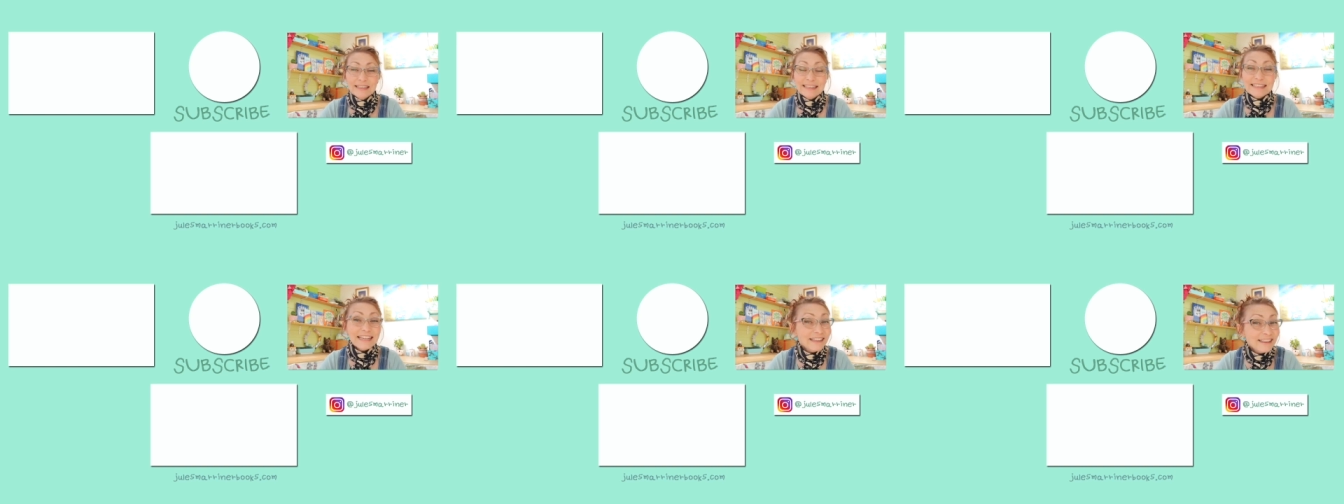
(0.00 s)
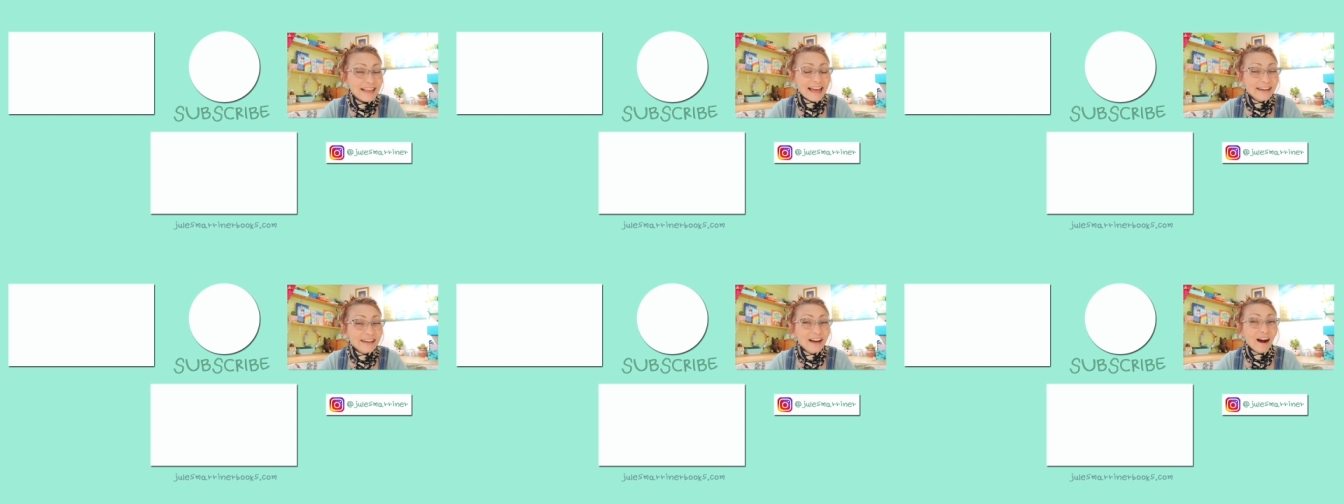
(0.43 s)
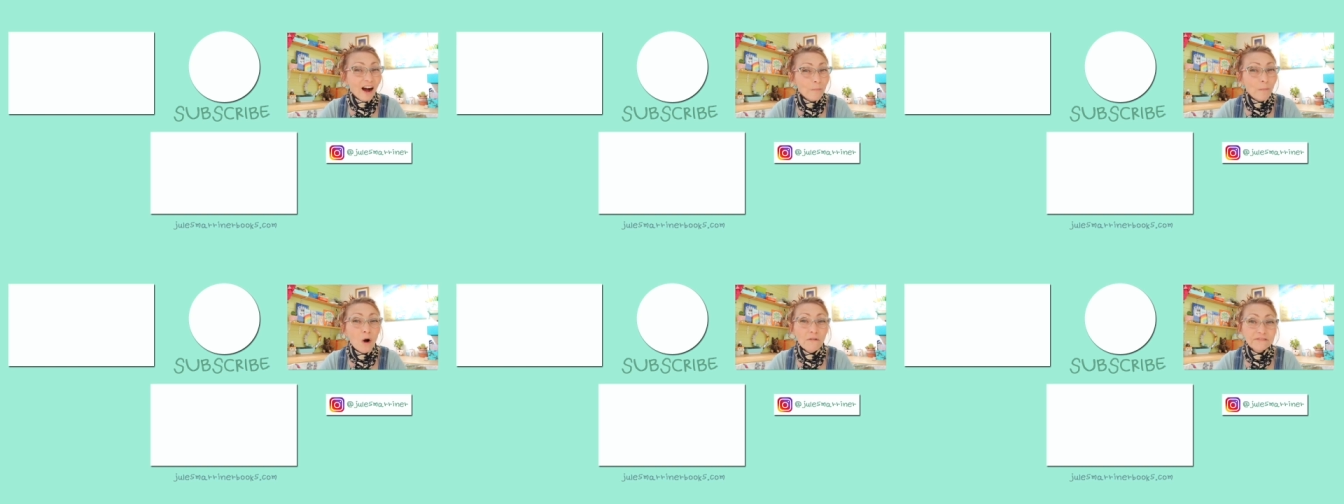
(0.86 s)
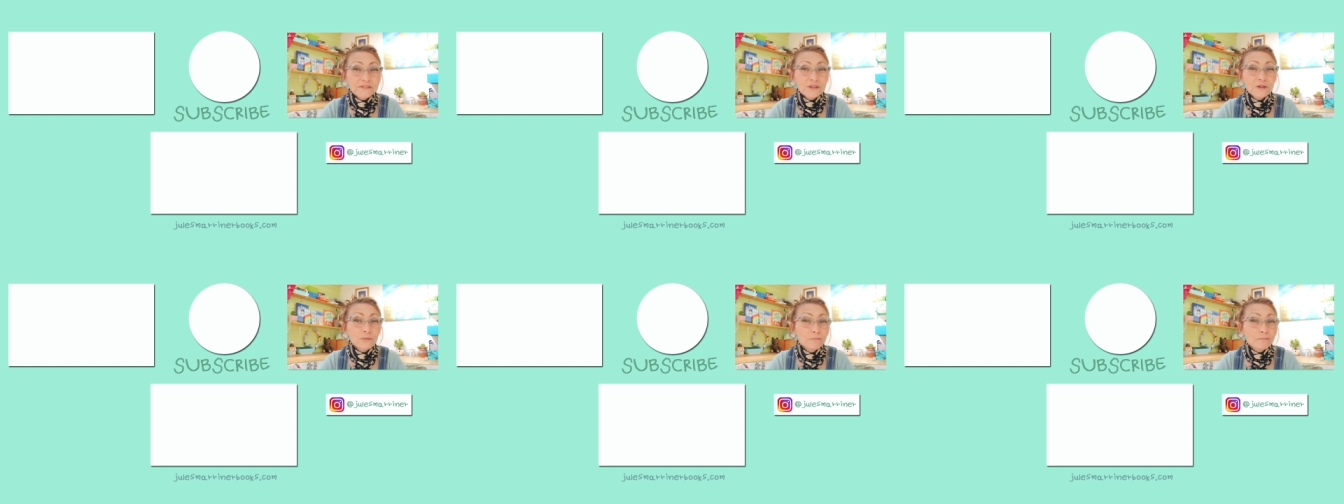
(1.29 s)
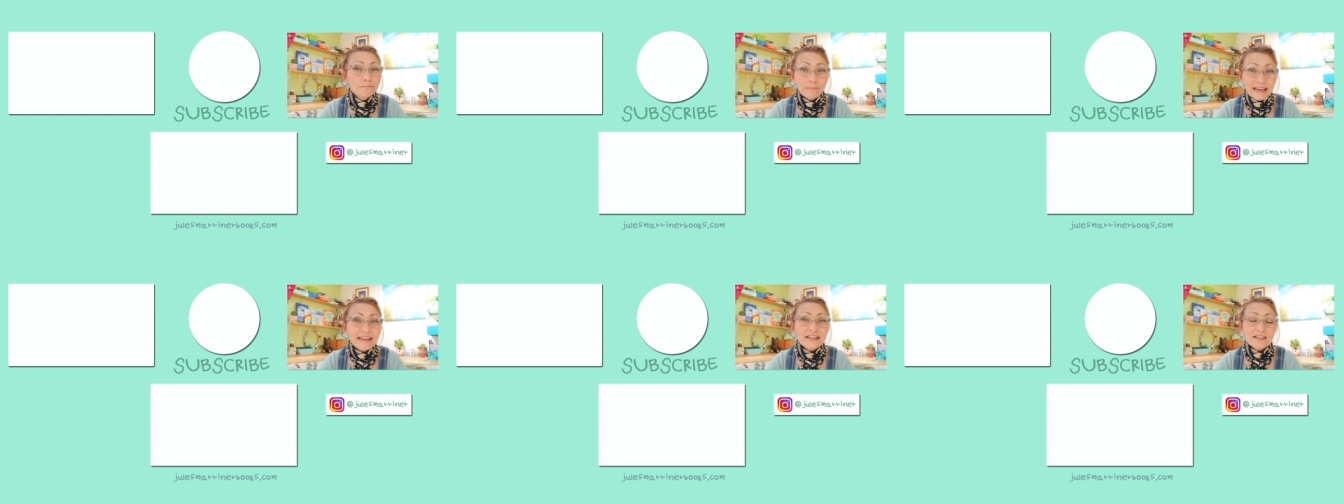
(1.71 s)
Until then, I'm off to
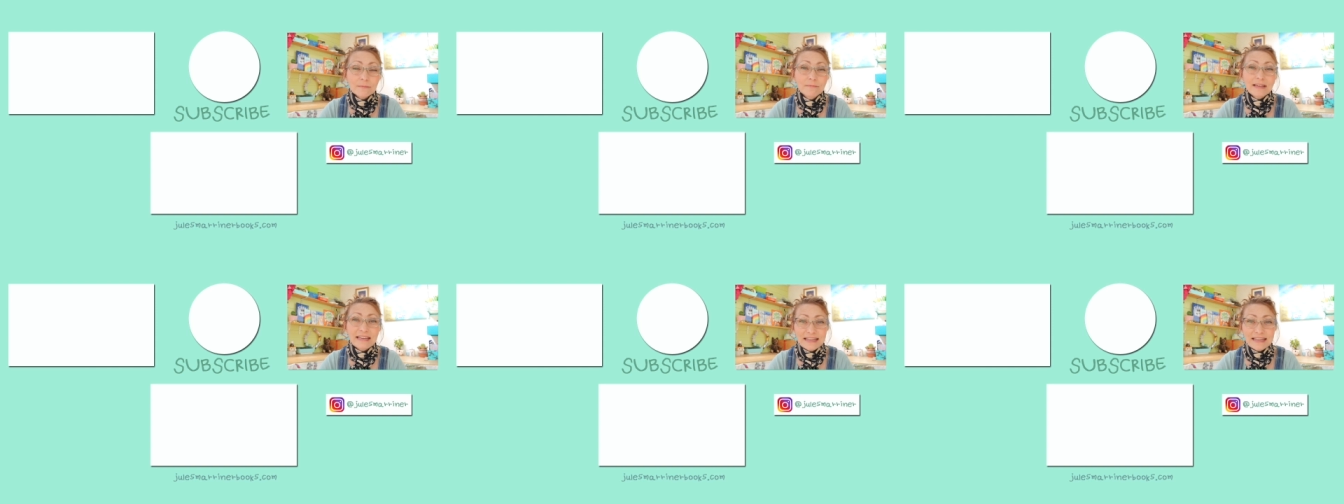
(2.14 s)
bake some